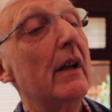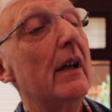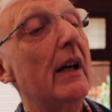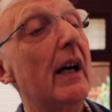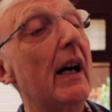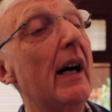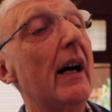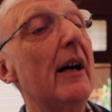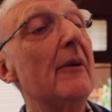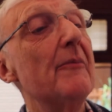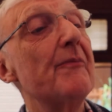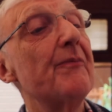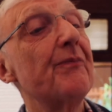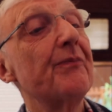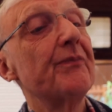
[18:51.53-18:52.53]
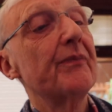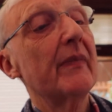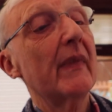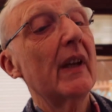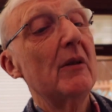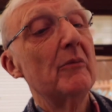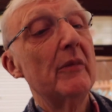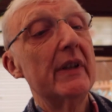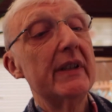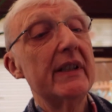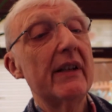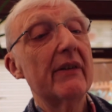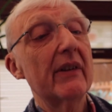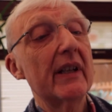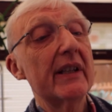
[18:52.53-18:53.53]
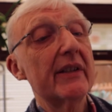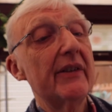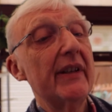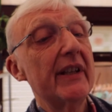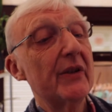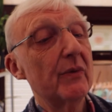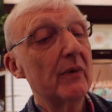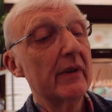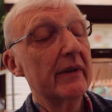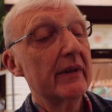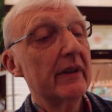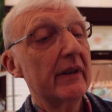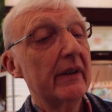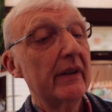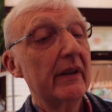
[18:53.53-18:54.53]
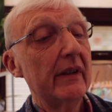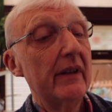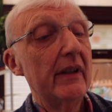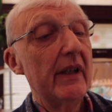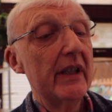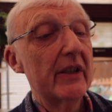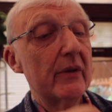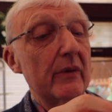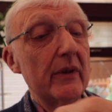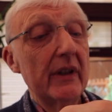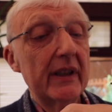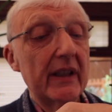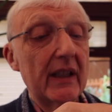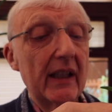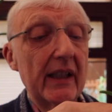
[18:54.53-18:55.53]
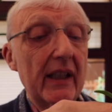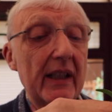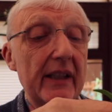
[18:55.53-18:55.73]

But nevertheless, this one is quite clearly